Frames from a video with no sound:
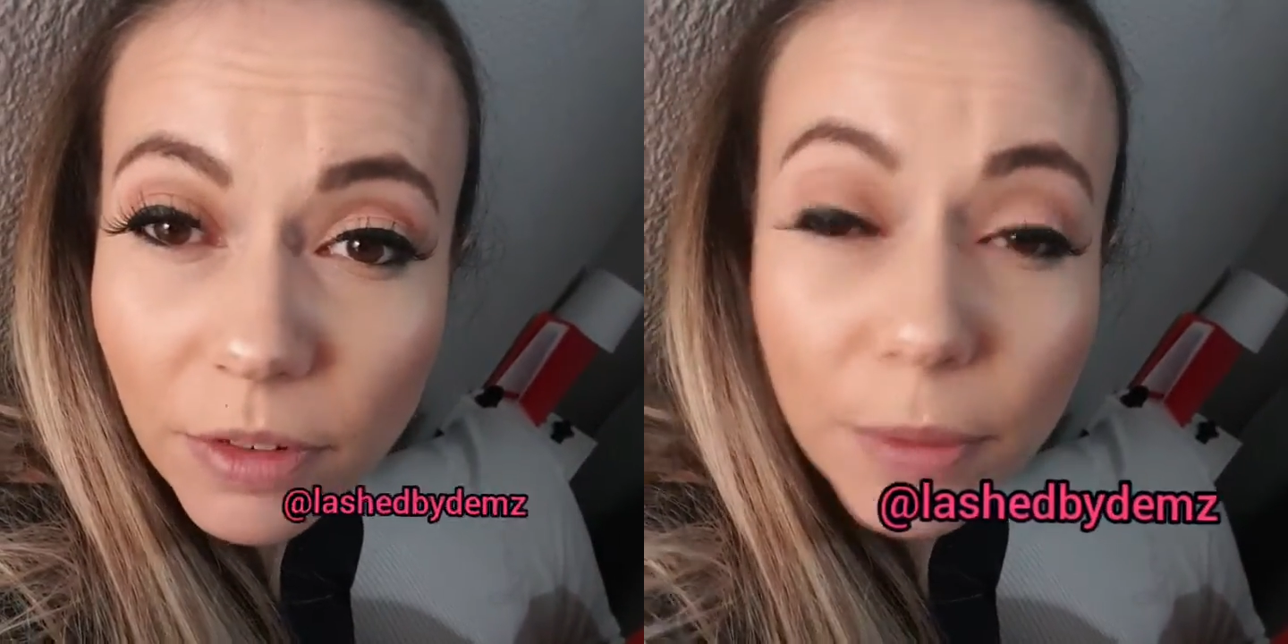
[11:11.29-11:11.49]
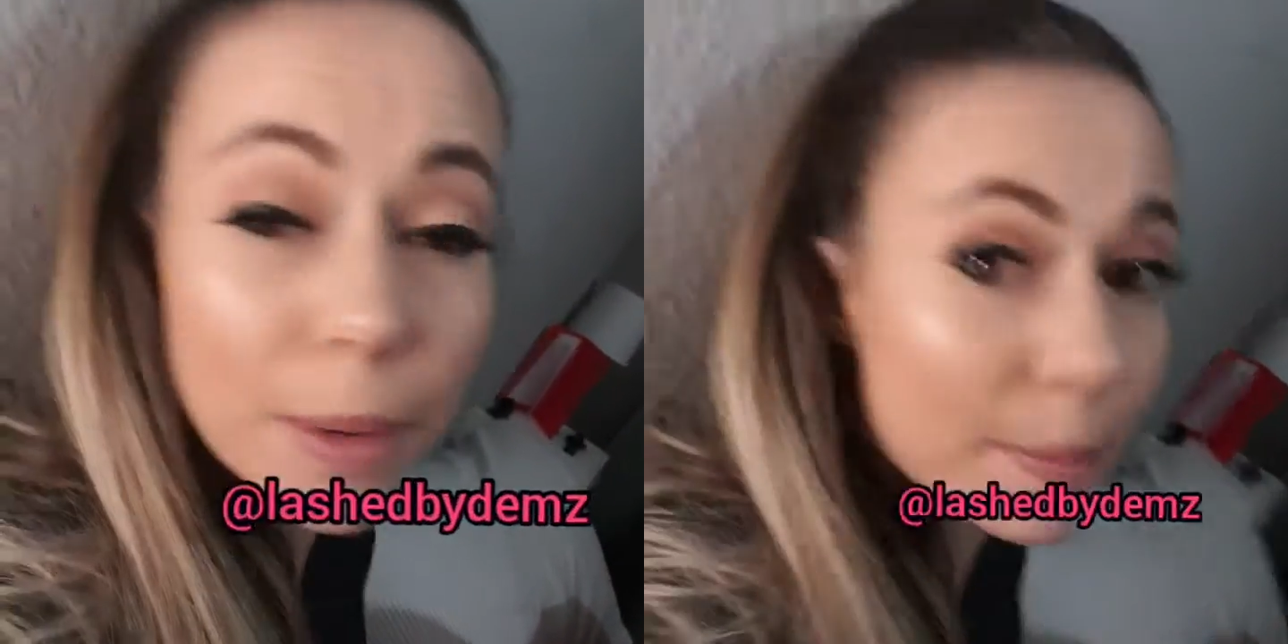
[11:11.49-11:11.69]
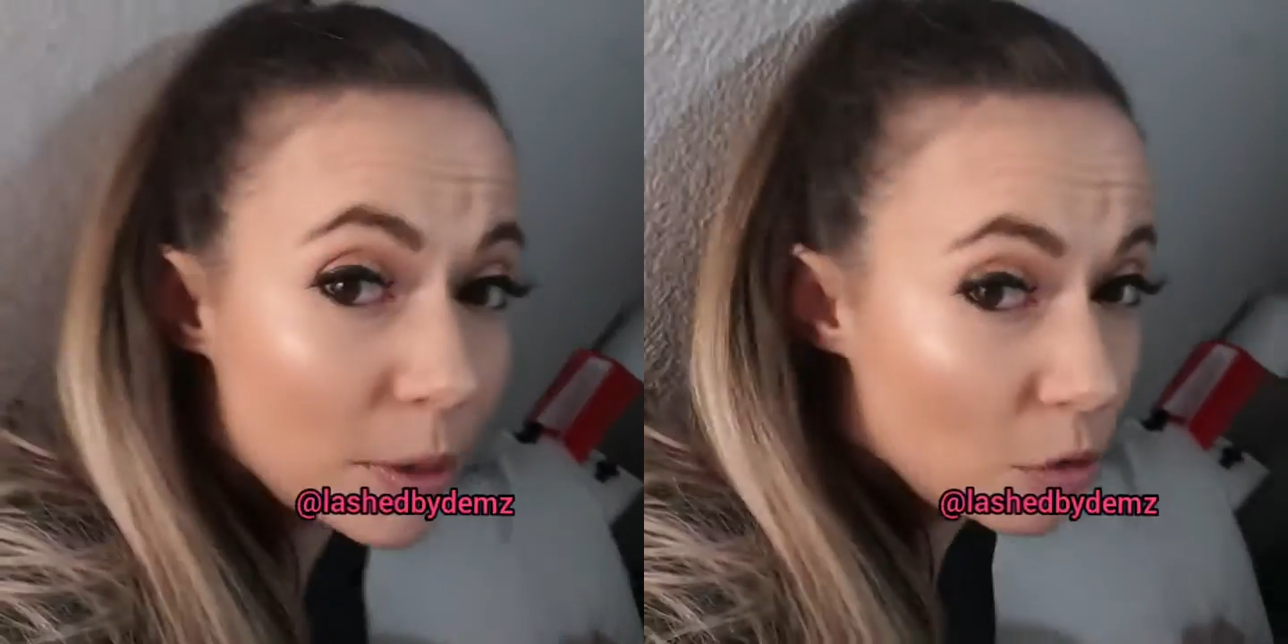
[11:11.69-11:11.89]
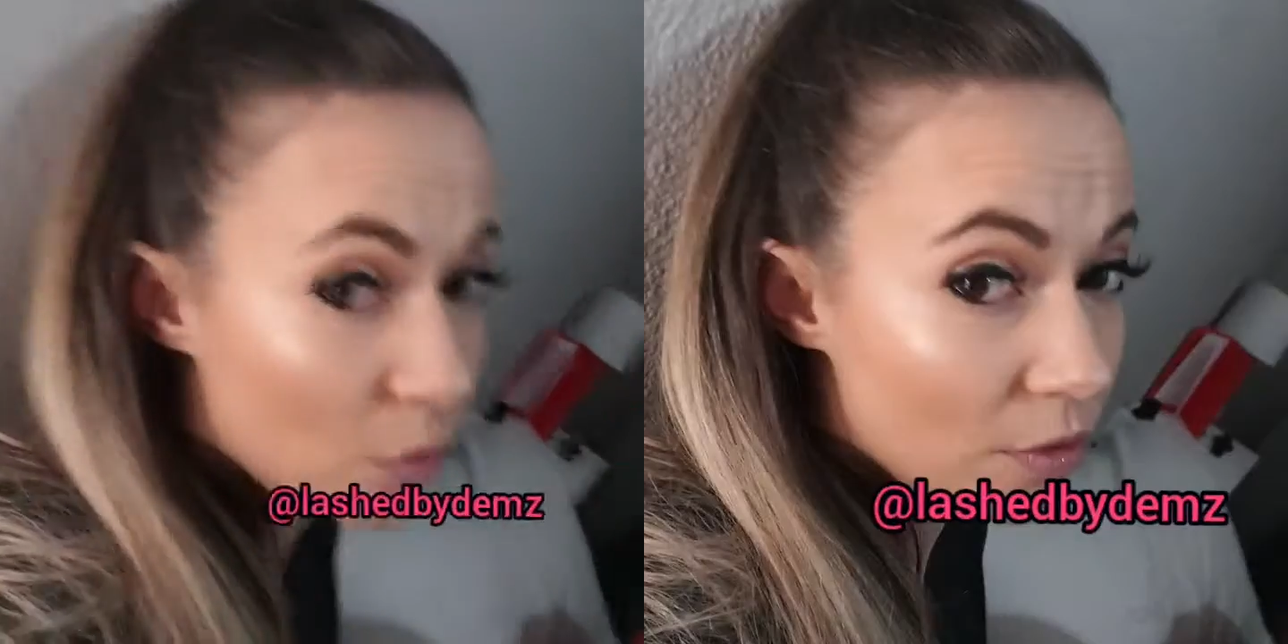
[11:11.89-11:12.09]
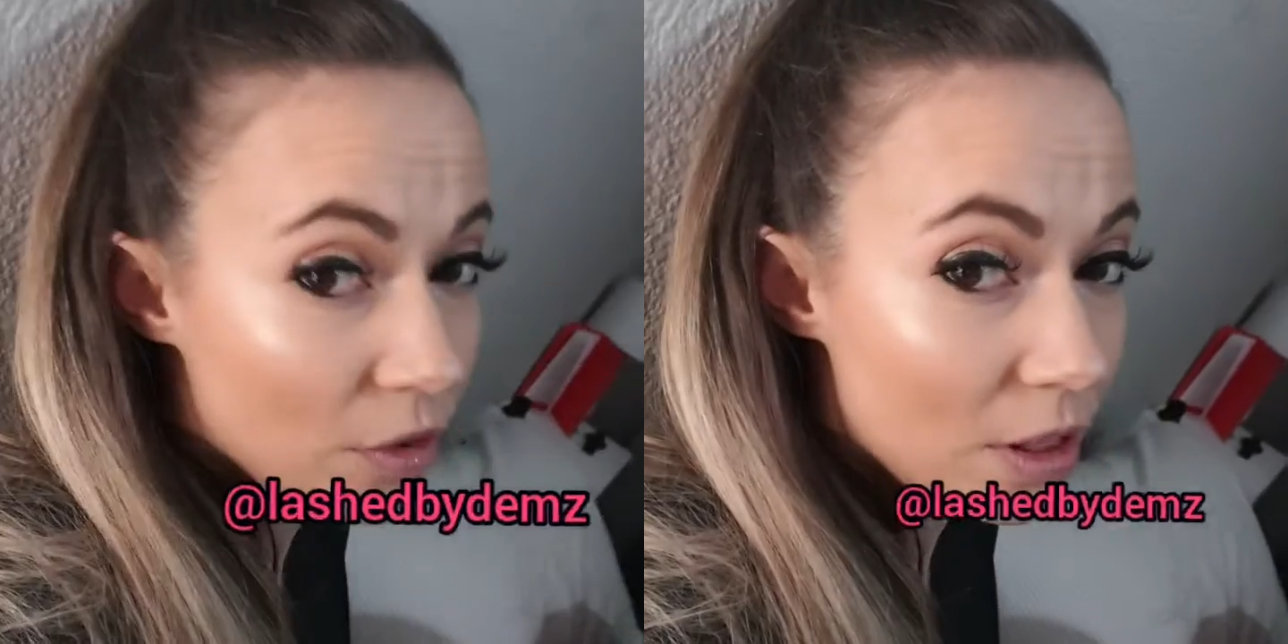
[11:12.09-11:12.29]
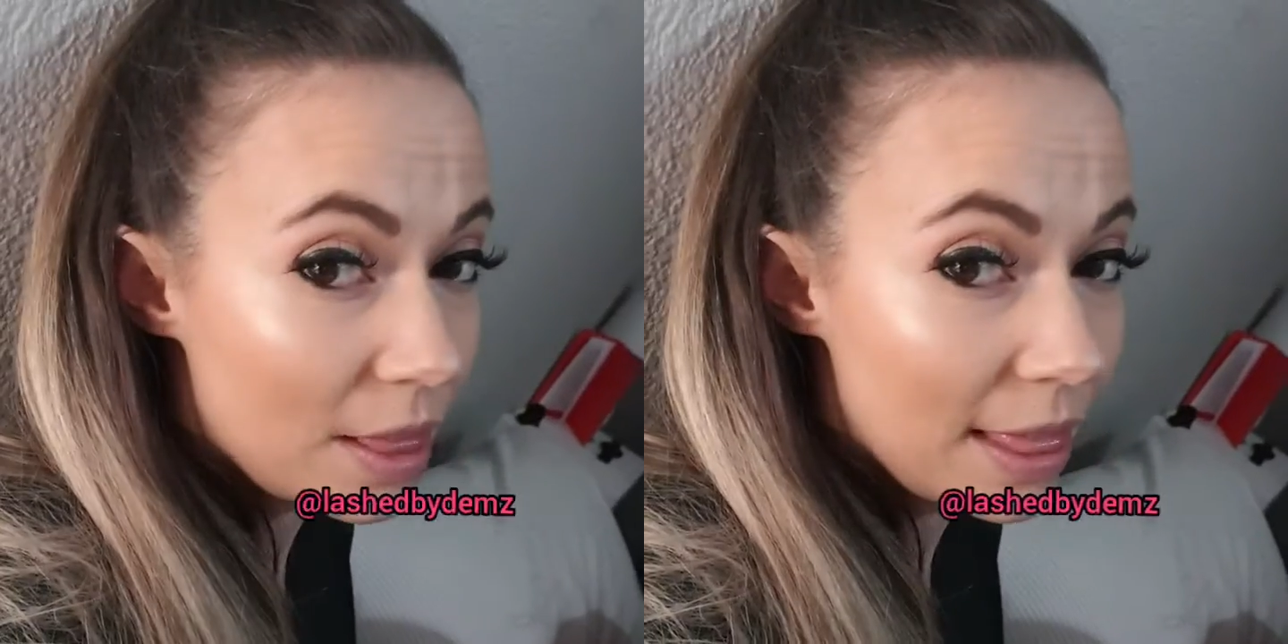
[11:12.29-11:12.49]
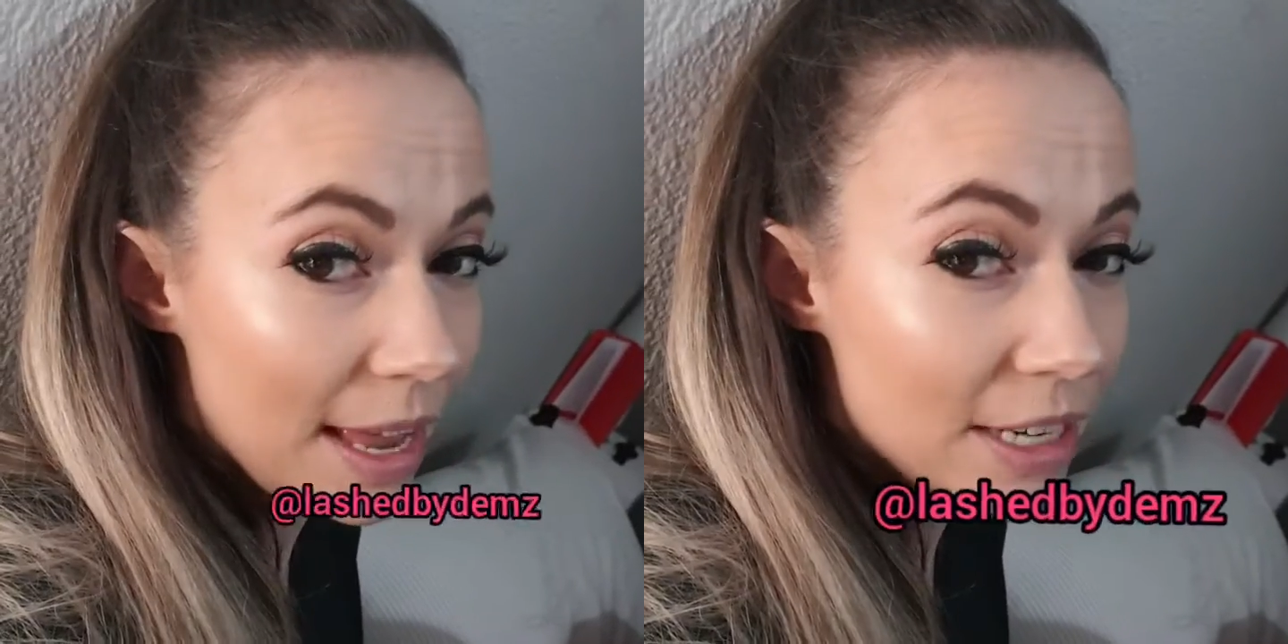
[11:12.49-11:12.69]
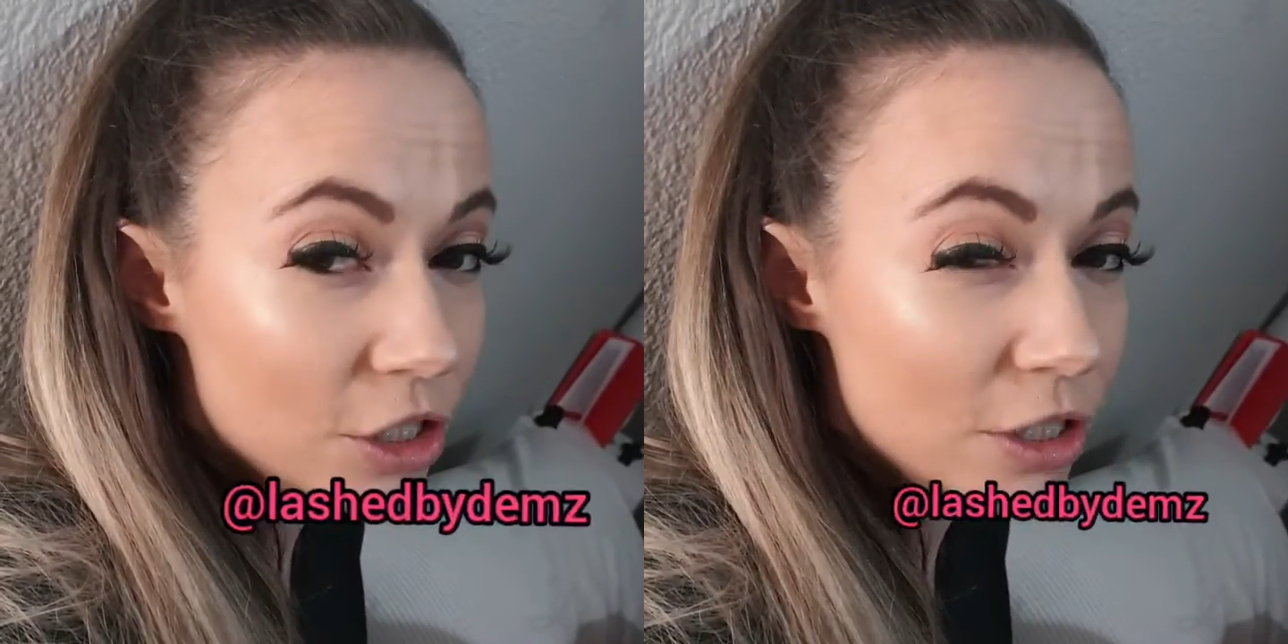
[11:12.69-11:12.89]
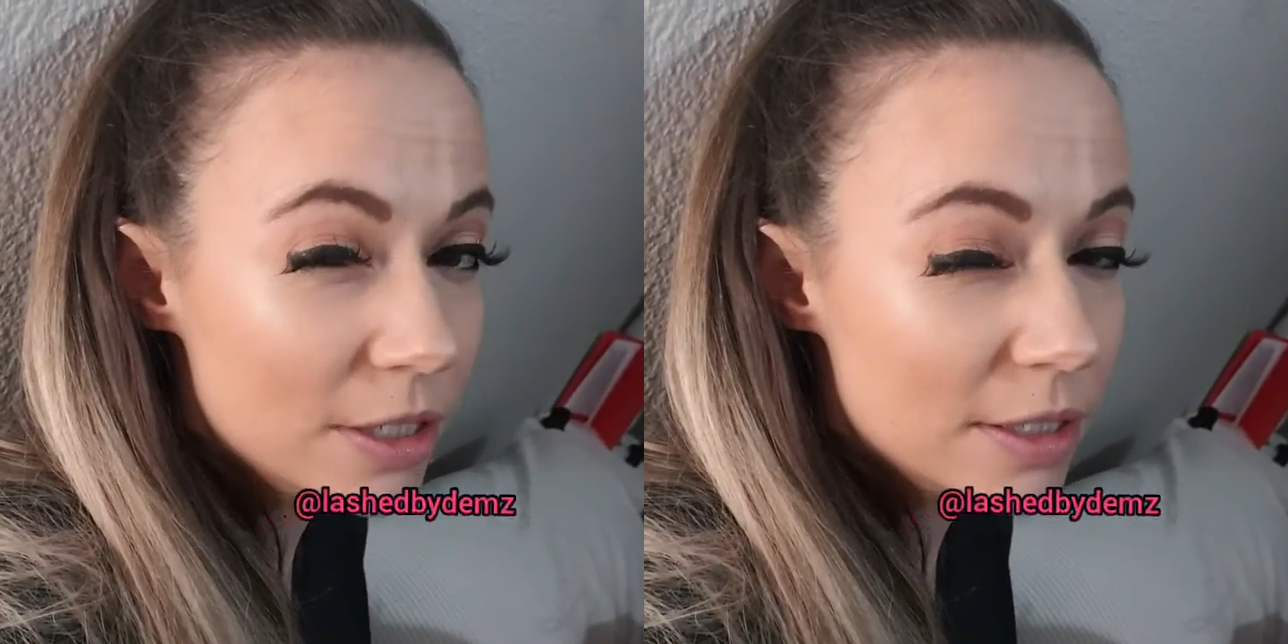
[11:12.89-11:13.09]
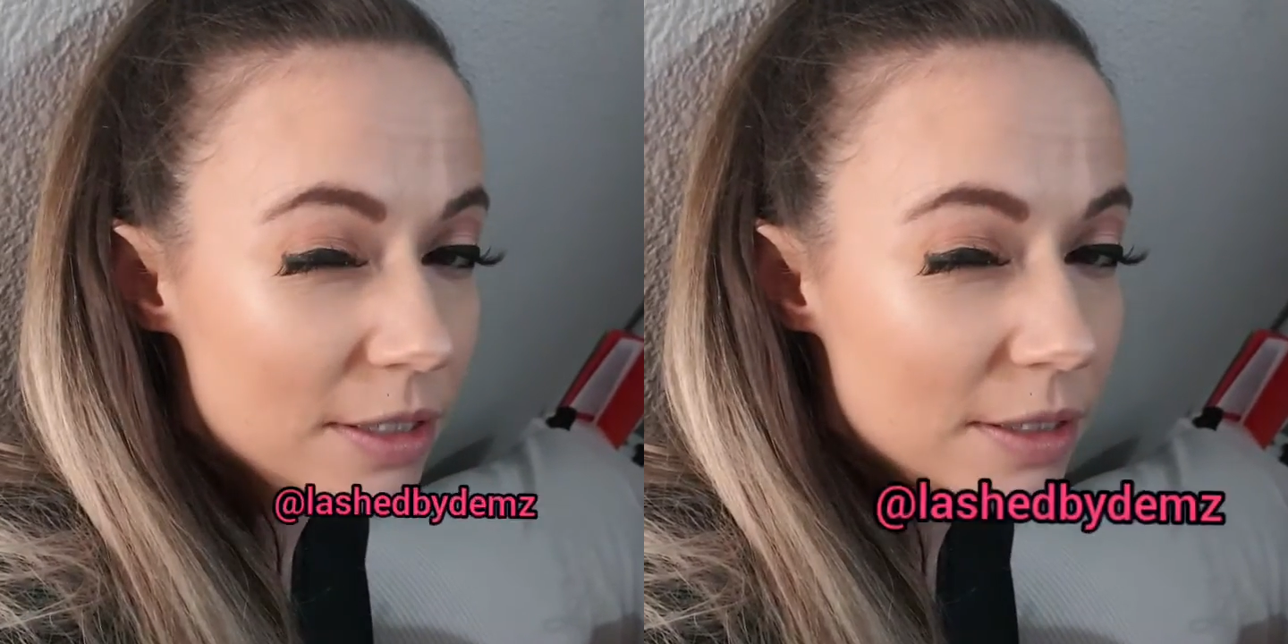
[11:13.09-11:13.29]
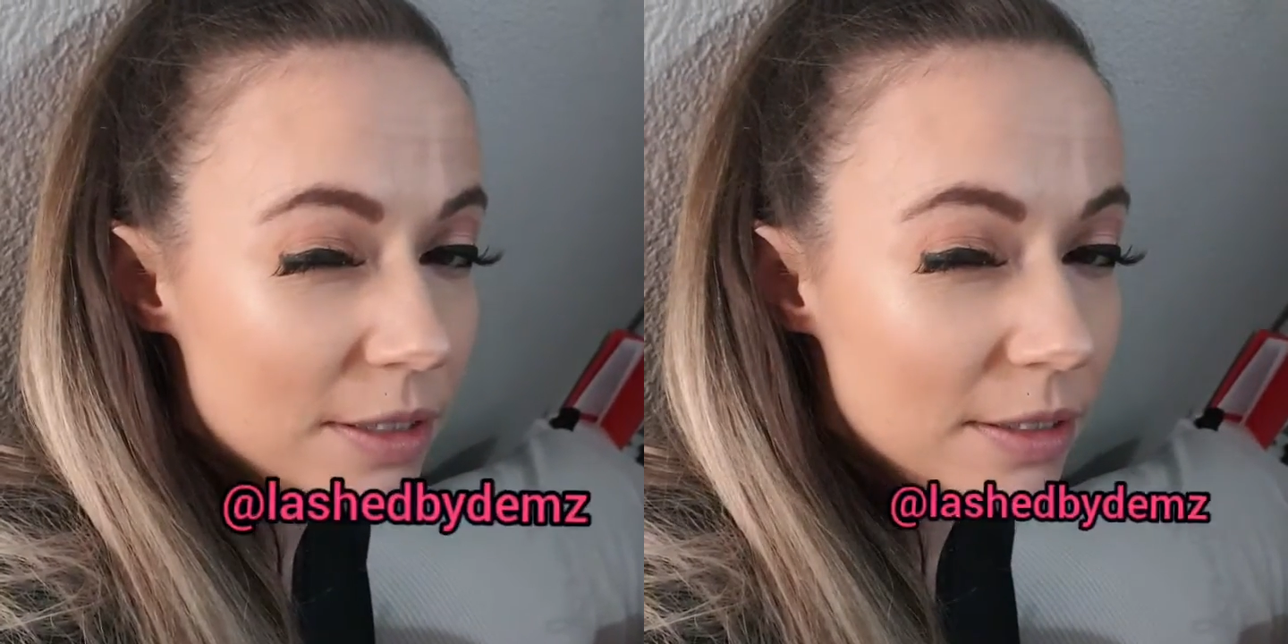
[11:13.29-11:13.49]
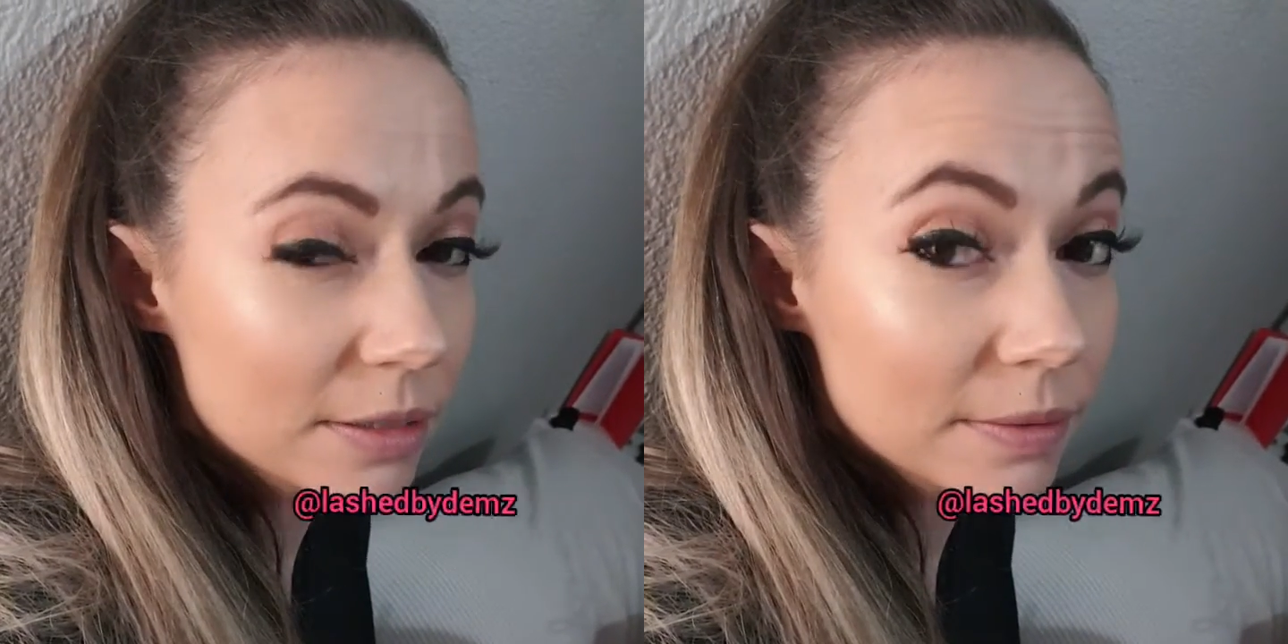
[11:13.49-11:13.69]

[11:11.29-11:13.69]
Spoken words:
and my beautiful lashes.